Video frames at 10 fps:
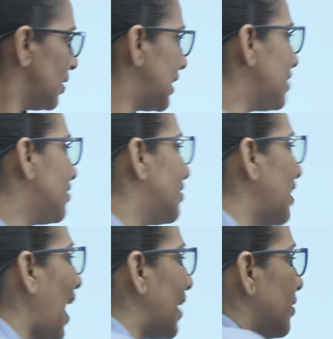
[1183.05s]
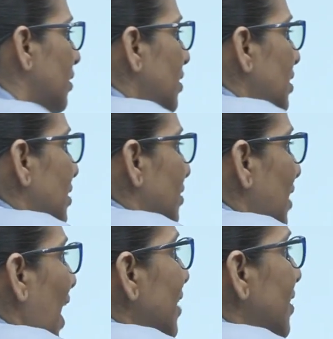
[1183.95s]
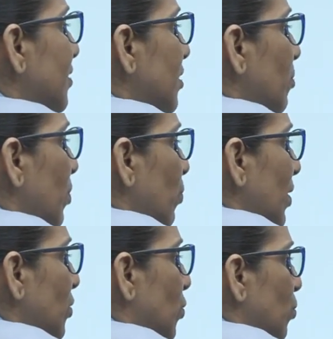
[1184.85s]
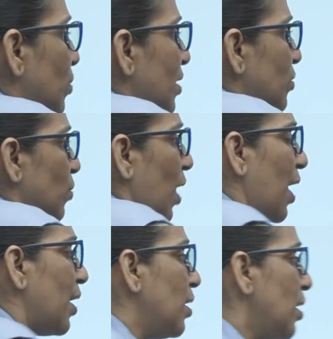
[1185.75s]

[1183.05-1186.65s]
Then Zaid. Zaid is in between June and July.